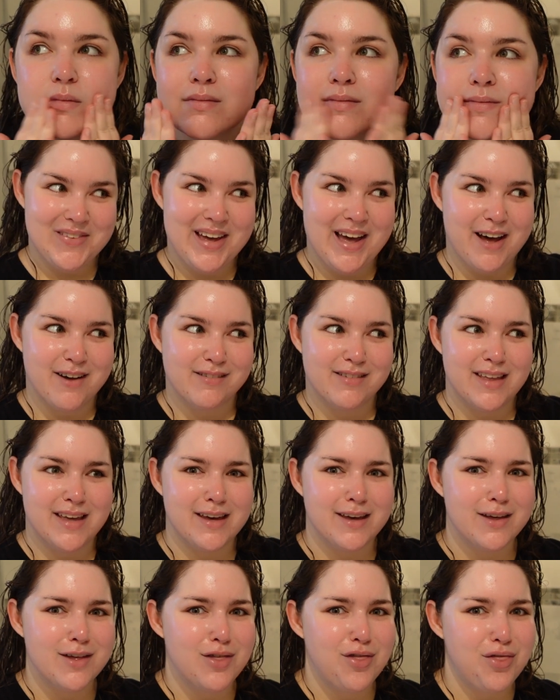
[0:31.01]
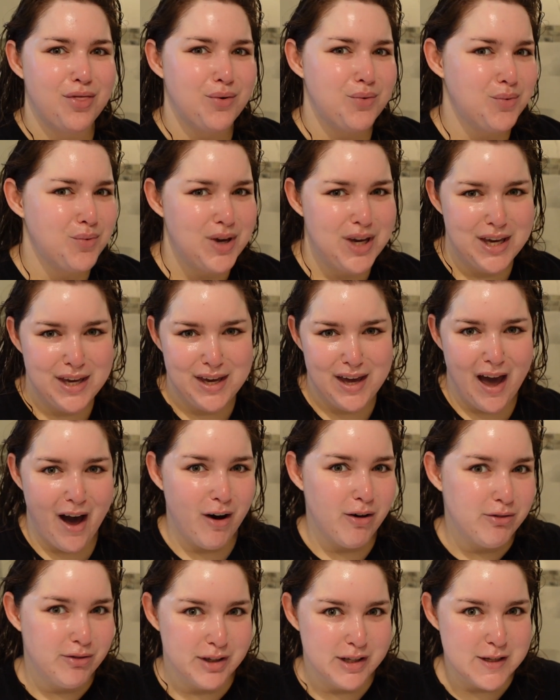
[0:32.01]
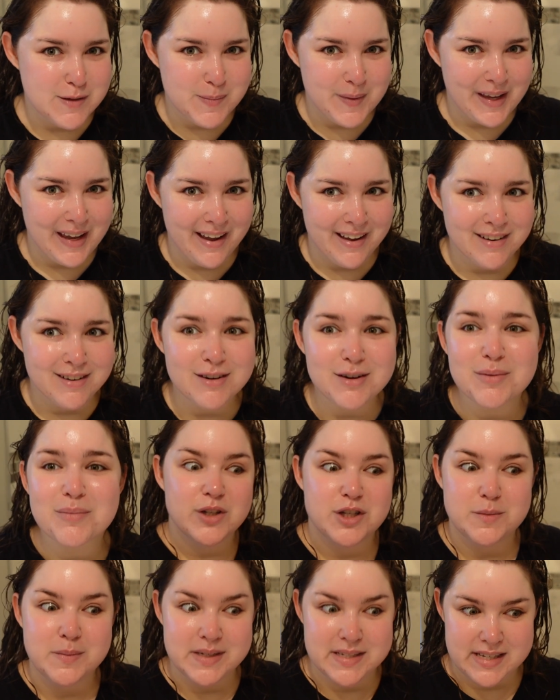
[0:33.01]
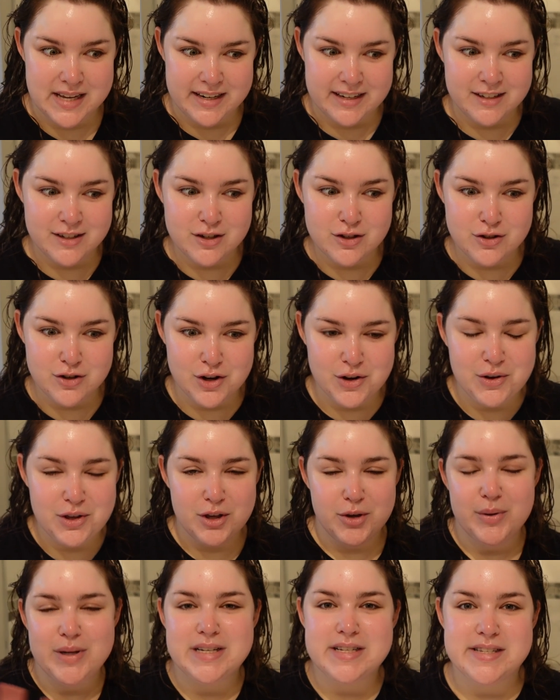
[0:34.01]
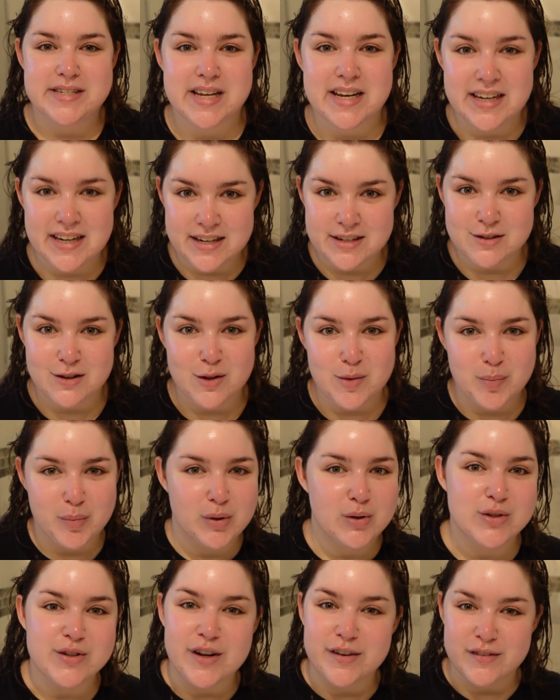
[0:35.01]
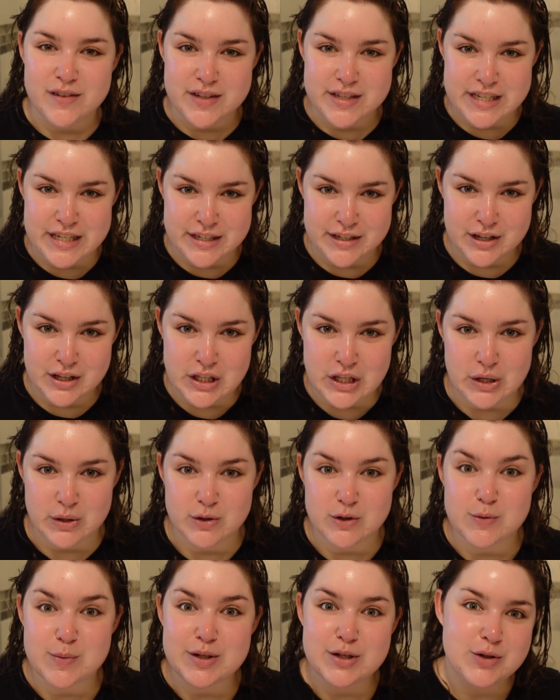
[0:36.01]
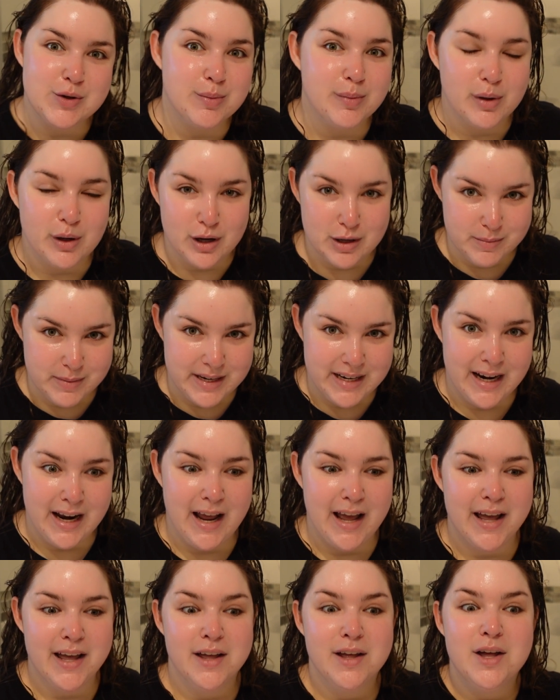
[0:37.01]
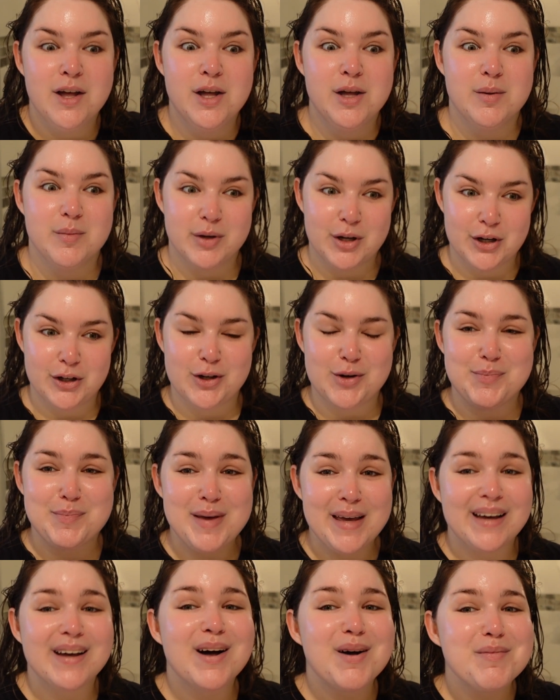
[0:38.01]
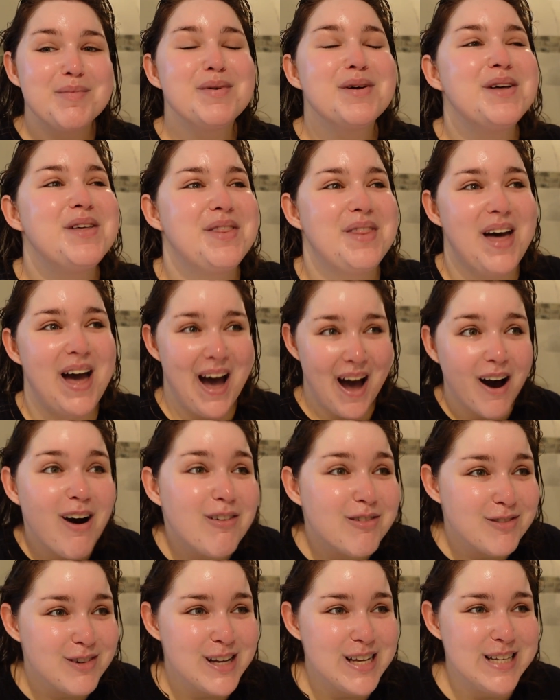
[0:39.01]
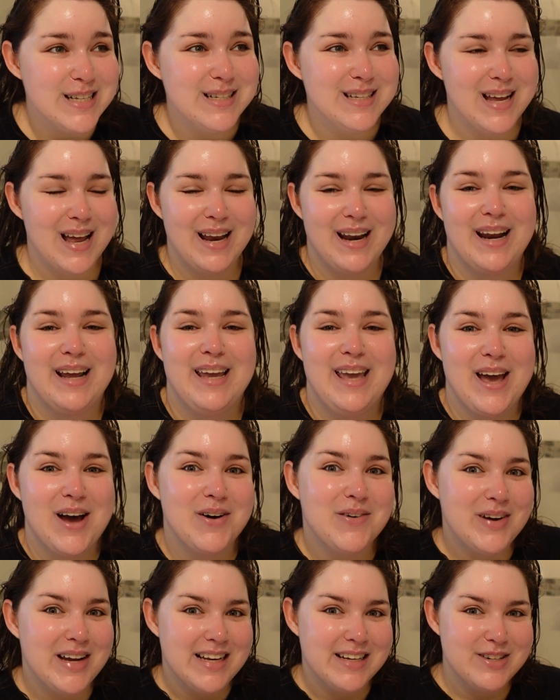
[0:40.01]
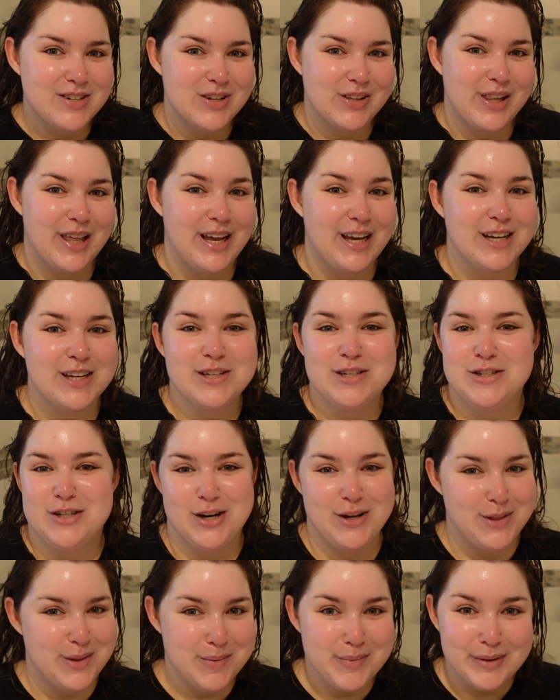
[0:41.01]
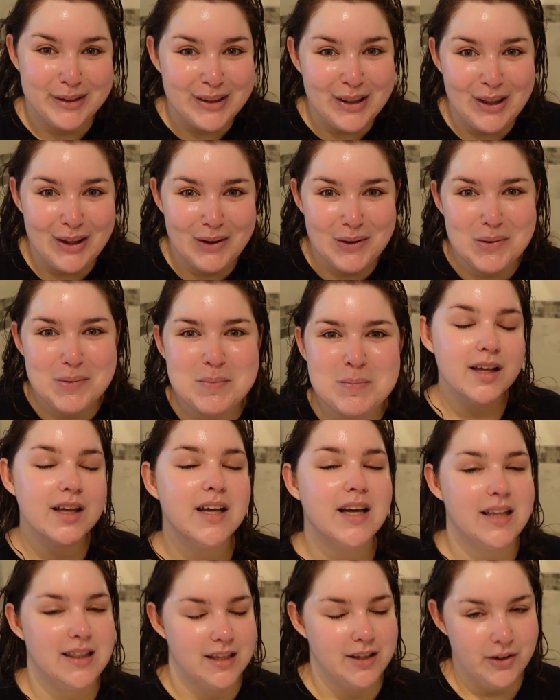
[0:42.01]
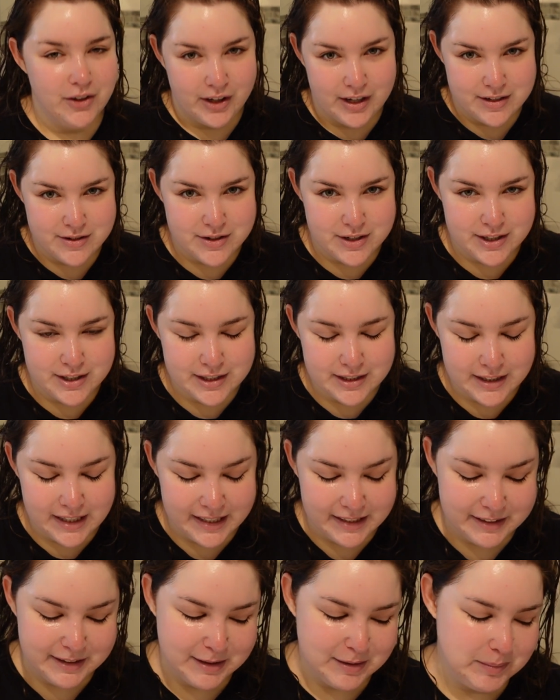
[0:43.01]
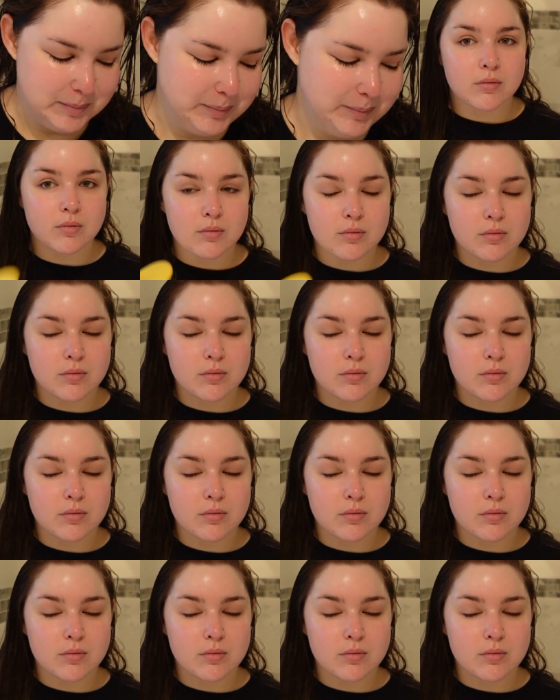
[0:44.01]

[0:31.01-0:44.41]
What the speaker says: We have like 3 outfits planned, which I'm excited to show you. It's Sunday, so the post office is closed, but tomorrow on Monday, I'm gonna go pick up the outfits and I can't wait to like share them with you. I think you guys are gonna like them.